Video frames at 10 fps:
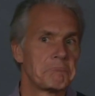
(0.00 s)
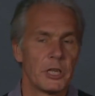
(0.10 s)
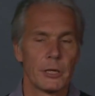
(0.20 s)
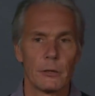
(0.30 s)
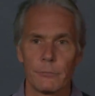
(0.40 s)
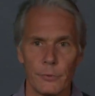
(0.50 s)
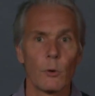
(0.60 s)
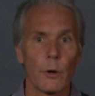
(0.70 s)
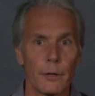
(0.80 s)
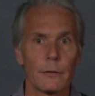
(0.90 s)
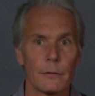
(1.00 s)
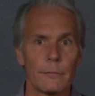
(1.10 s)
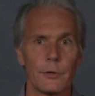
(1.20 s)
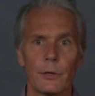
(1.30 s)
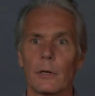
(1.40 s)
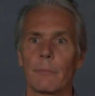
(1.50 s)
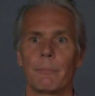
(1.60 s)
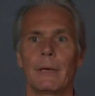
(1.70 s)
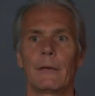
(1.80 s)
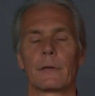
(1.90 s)
northern Europe,
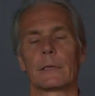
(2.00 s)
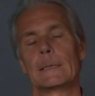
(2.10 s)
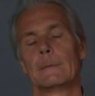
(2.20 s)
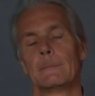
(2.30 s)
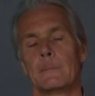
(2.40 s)
basically.